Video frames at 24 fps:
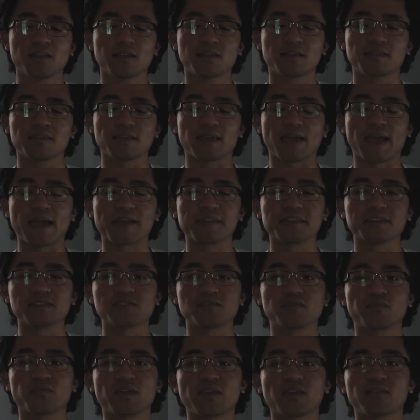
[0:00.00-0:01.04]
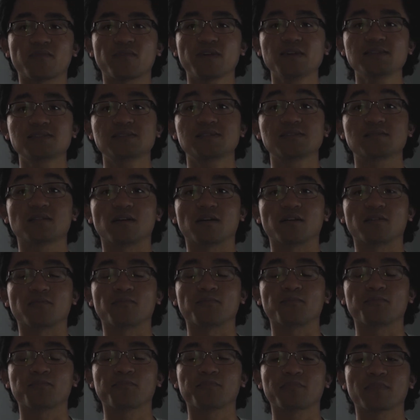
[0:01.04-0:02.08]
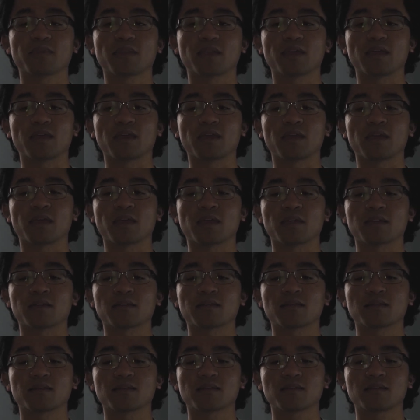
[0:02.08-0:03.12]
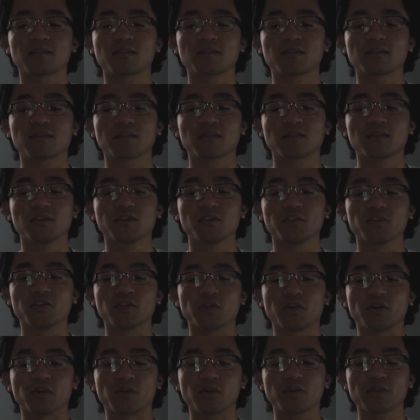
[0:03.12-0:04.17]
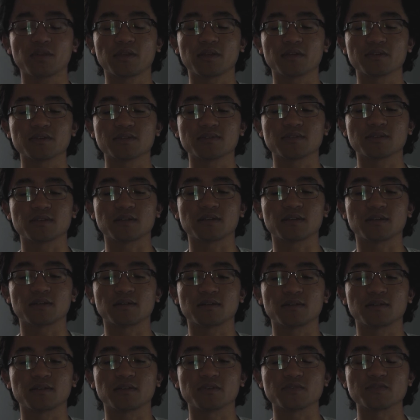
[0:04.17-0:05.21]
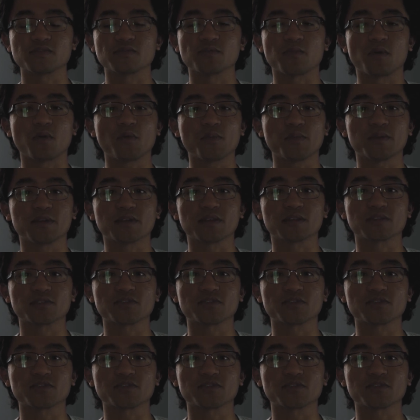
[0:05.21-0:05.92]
They had these fake faces on, and there's a moment in the